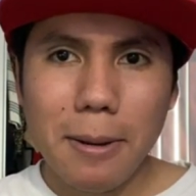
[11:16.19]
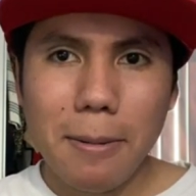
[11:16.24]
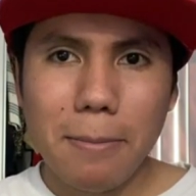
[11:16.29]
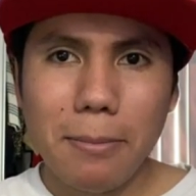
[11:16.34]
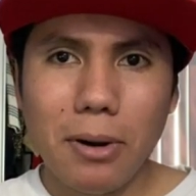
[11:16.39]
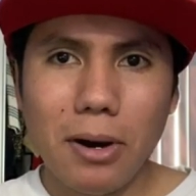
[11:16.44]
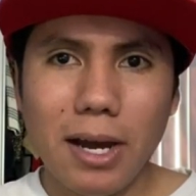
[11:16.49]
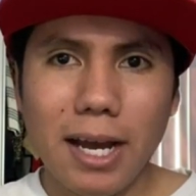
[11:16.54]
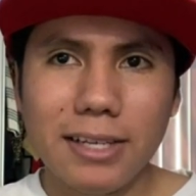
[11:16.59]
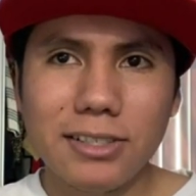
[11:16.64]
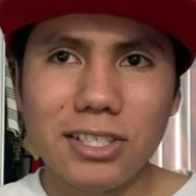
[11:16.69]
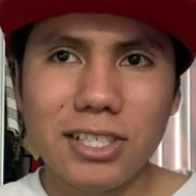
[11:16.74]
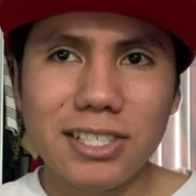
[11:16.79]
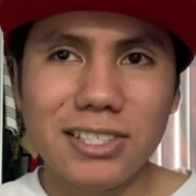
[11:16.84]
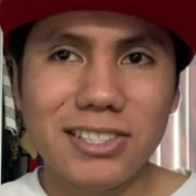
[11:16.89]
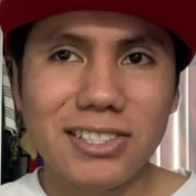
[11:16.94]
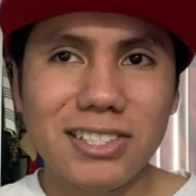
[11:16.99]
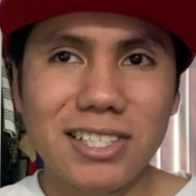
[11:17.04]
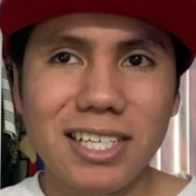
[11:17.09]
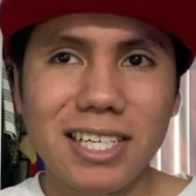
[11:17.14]
But as you can
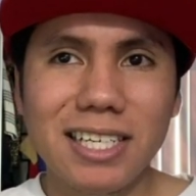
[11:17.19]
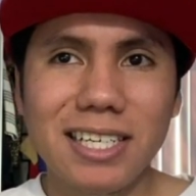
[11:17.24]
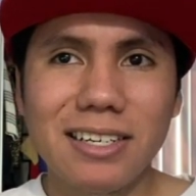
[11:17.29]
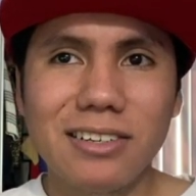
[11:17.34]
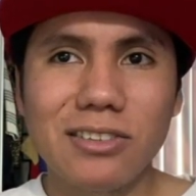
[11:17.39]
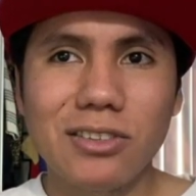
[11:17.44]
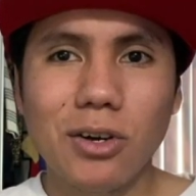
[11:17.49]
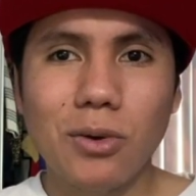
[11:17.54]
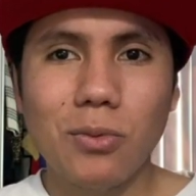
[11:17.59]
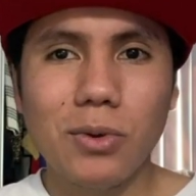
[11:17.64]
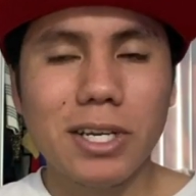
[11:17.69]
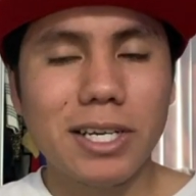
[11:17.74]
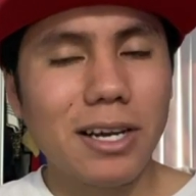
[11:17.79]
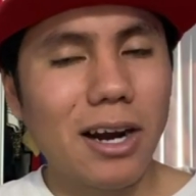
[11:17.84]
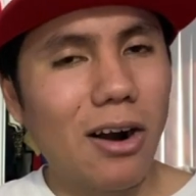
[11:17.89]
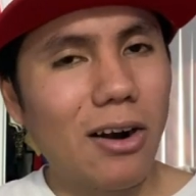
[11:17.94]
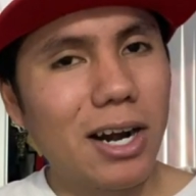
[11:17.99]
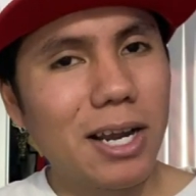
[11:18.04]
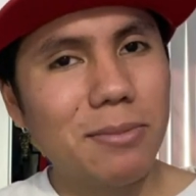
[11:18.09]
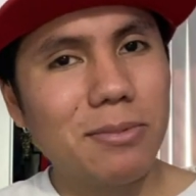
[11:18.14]
see, no, we
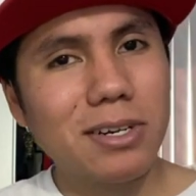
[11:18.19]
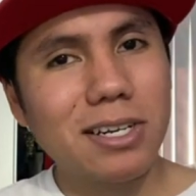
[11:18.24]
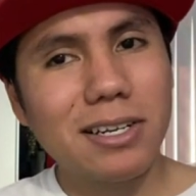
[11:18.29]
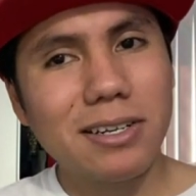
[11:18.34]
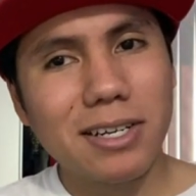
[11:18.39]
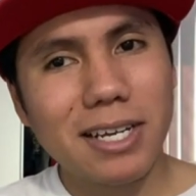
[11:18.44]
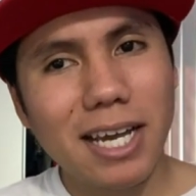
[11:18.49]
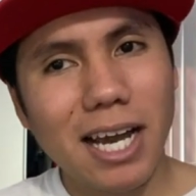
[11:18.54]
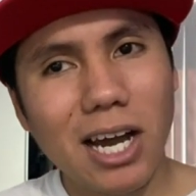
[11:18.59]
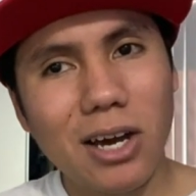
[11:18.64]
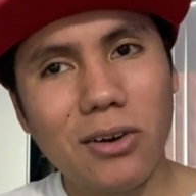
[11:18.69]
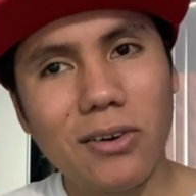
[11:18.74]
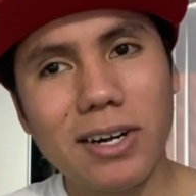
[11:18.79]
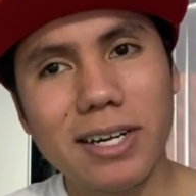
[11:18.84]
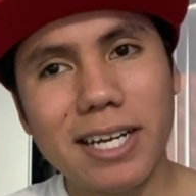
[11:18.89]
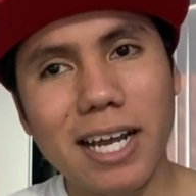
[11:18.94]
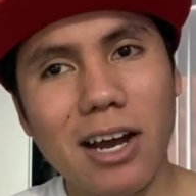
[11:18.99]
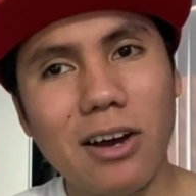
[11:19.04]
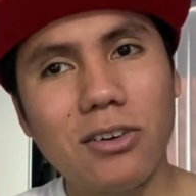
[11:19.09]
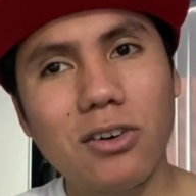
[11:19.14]
are able to counter it
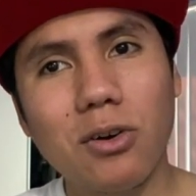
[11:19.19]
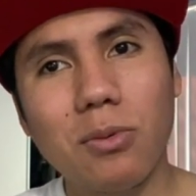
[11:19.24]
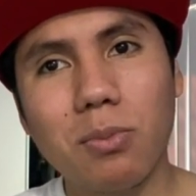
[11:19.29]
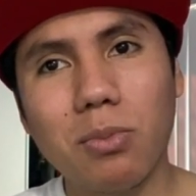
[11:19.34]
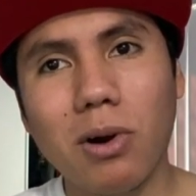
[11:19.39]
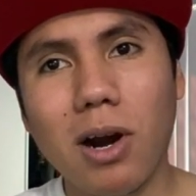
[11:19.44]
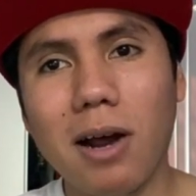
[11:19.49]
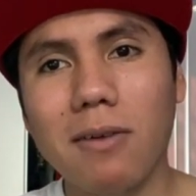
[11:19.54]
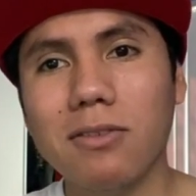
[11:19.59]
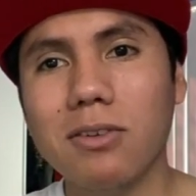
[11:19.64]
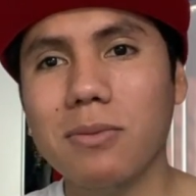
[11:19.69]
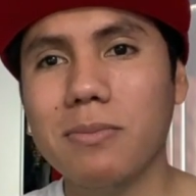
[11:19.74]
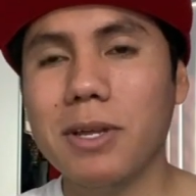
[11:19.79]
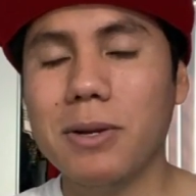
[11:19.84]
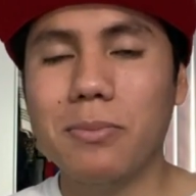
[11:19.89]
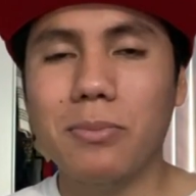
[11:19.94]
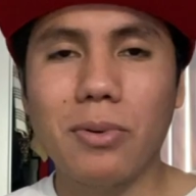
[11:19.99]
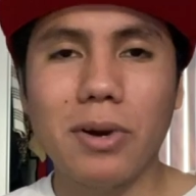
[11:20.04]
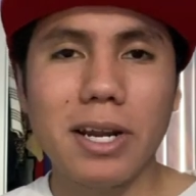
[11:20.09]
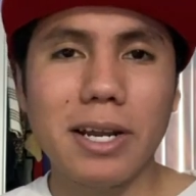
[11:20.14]
down, no problem. They
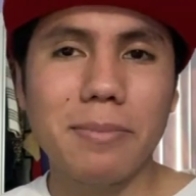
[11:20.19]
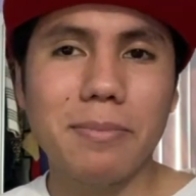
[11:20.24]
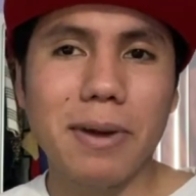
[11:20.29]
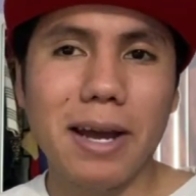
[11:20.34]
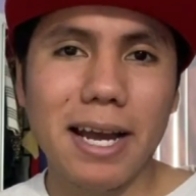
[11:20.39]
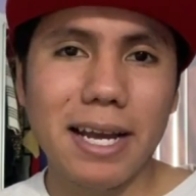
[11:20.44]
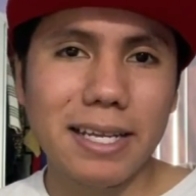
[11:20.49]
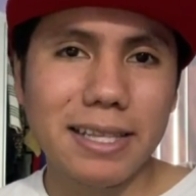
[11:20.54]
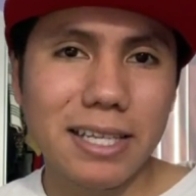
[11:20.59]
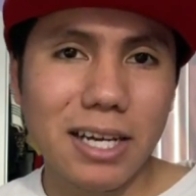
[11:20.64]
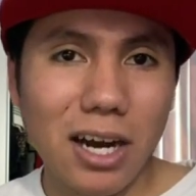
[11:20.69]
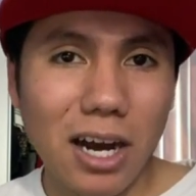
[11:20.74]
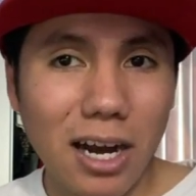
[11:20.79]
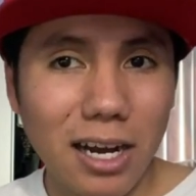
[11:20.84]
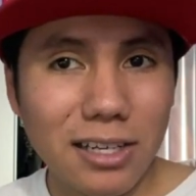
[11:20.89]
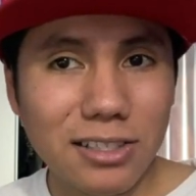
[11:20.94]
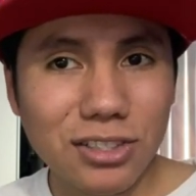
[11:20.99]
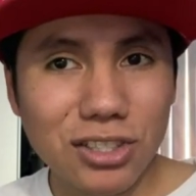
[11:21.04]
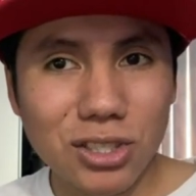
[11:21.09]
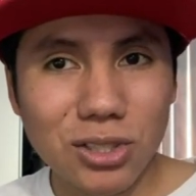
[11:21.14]
bring back the
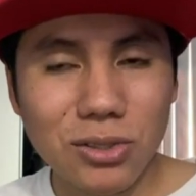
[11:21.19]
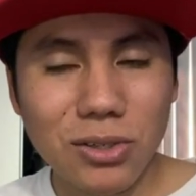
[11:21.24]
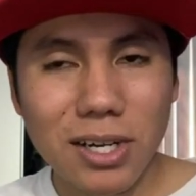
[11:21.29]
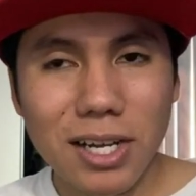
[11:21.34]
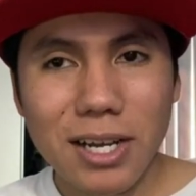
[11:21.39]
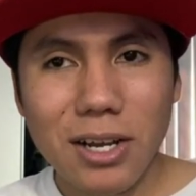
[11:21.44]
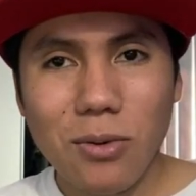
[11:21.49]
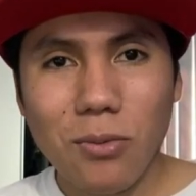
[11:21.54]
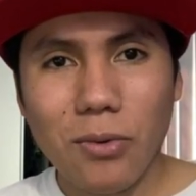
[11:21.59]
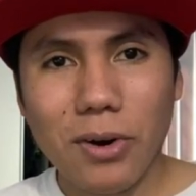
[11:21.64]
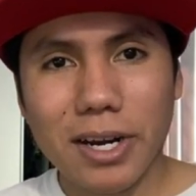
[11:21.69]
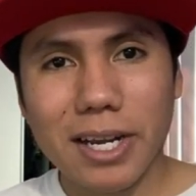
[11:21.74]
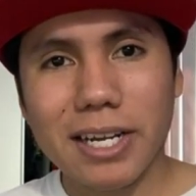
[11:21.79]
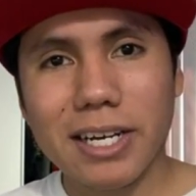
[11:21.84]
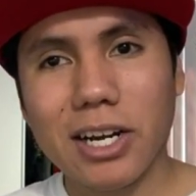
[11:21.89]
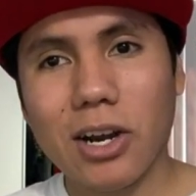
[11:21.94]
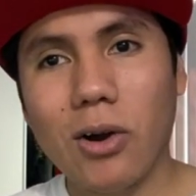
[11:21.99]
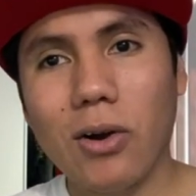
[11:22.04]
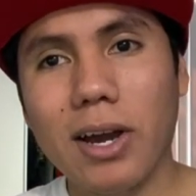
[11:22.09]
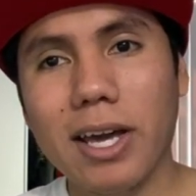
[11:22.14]
Azu. We're gonna
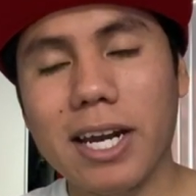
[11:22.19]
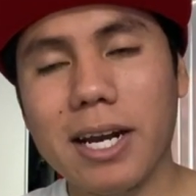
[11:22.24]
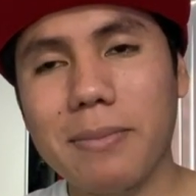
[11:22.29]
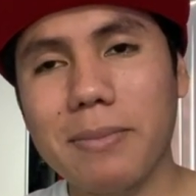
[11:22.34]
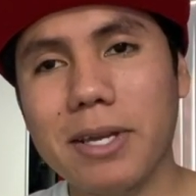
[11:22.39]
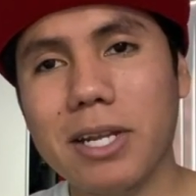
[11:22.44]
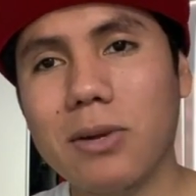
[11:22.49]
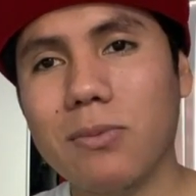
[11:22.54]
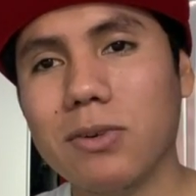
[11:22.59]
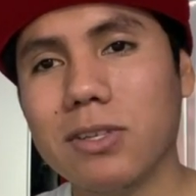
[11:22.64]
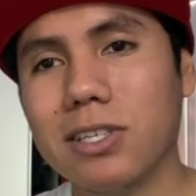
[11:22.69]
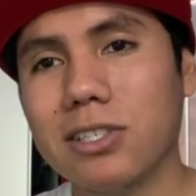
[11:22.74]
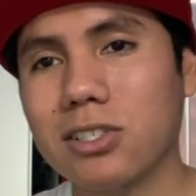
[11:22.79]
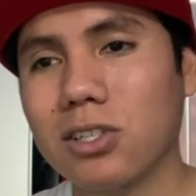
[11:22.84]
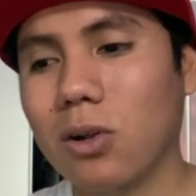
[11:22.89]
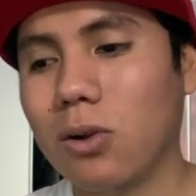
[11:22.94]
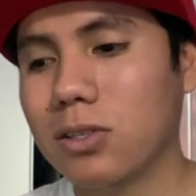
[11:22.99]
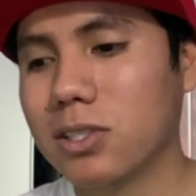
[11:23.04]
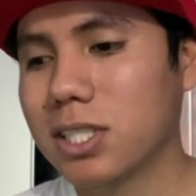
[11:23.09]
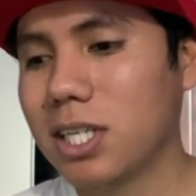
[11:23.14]
go ahead and meet it with this
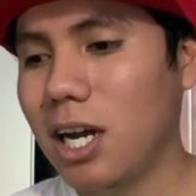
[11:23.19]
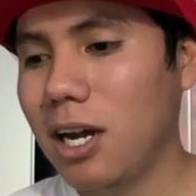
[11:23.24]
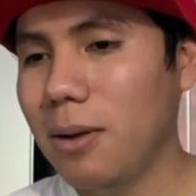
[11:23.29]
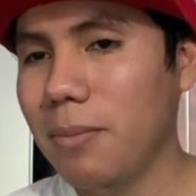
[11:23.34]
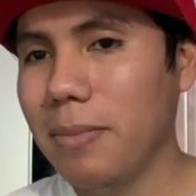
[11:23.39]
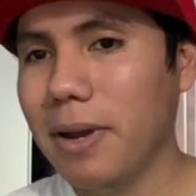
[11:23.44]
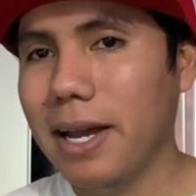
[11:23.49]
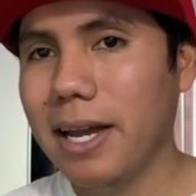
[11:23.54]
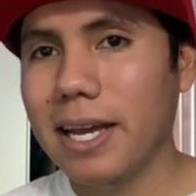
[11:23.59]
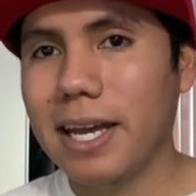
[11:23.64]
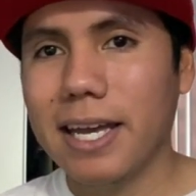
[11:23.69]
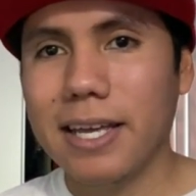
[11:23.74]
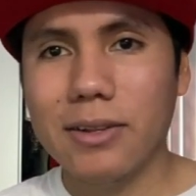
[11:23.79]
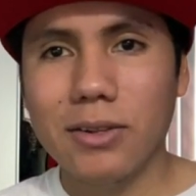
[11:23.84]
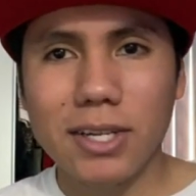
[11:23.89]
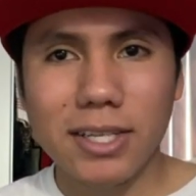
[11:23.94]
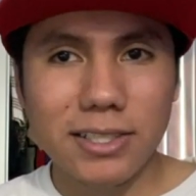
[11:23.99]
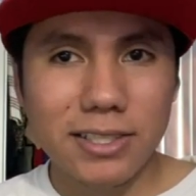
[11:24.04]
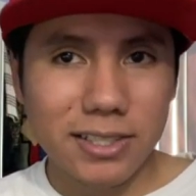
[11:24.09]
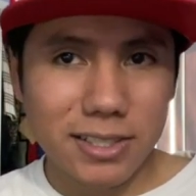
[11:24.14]
close combat, and
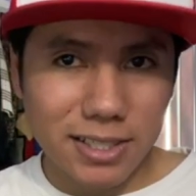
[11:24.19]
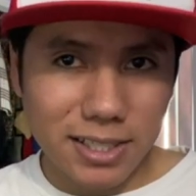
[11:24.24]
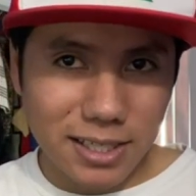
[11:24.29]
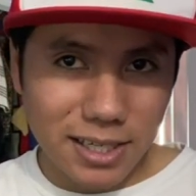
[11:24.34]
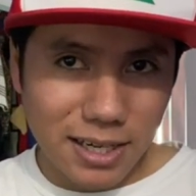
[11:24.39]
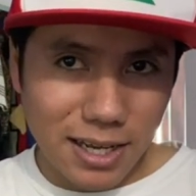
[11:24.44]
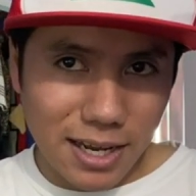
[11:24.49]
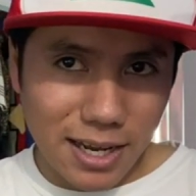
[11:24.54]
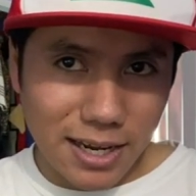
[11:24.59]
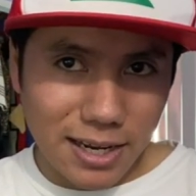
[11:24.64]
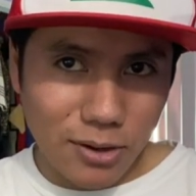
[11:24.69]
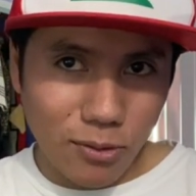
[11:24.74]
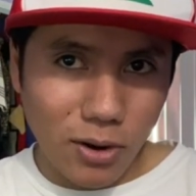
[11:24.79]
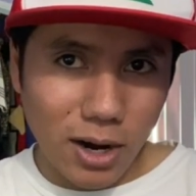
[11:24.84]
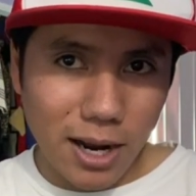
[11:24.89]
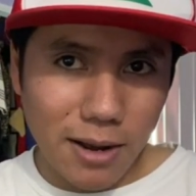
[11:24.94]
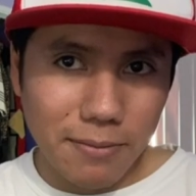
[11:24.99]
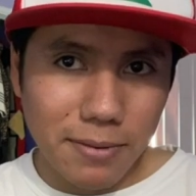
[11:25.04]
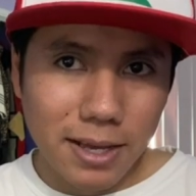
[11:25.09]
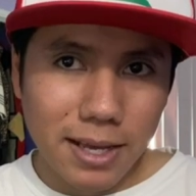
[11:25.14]
this is gonna
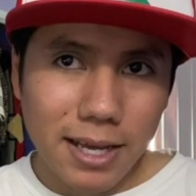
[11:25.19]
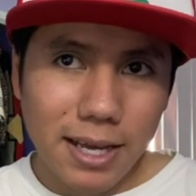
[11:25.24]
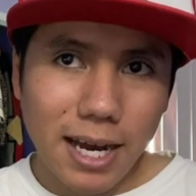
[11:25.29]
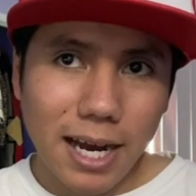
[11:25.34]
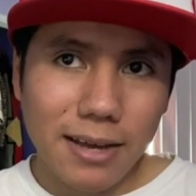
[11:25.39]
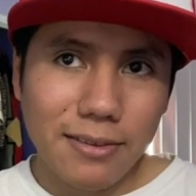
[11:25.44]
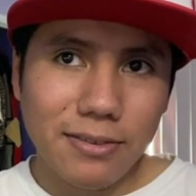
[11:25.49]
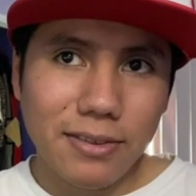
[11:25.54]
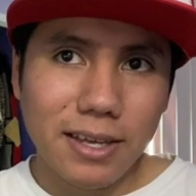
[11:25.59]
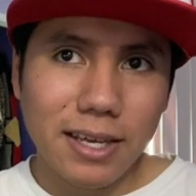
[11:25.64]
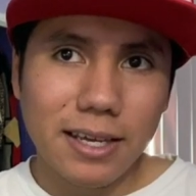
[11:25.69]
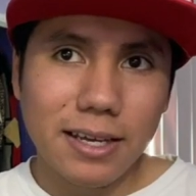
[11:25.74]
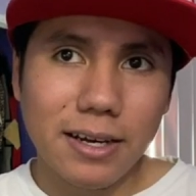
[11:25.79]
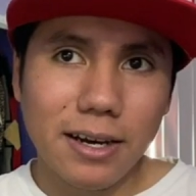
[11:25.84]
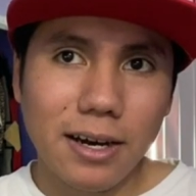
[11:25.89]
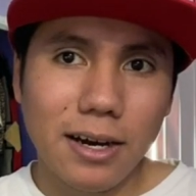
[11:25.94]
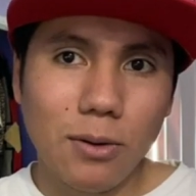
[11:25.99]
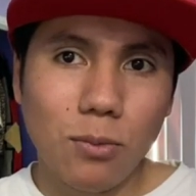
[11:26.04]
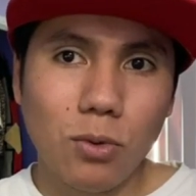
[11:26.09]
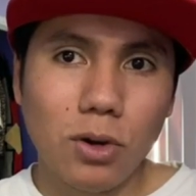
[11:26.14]
grab, I think,
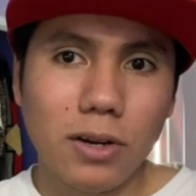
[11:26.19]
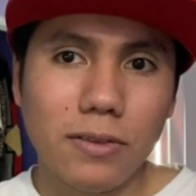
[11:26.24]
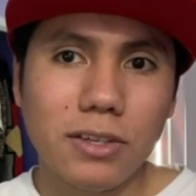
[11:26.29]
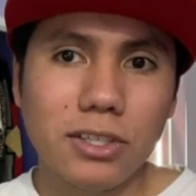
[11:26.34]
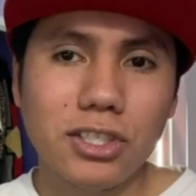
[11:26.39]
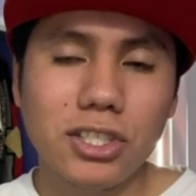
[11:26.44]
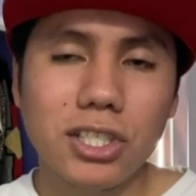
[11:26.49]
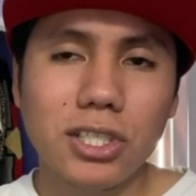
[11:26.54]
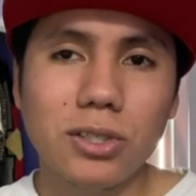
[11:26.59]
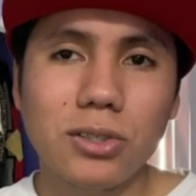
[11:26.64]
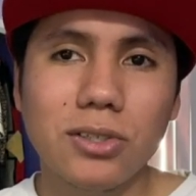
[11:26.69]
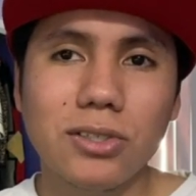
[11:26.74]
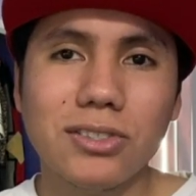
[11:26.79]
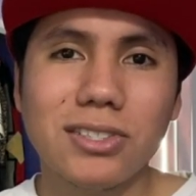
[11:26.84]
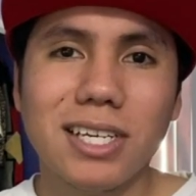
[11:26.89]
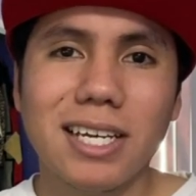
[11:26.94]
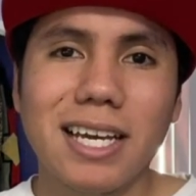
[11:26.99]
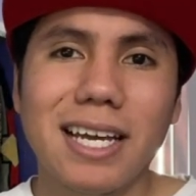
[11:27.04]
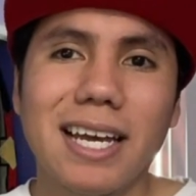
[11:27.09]
one of the shields.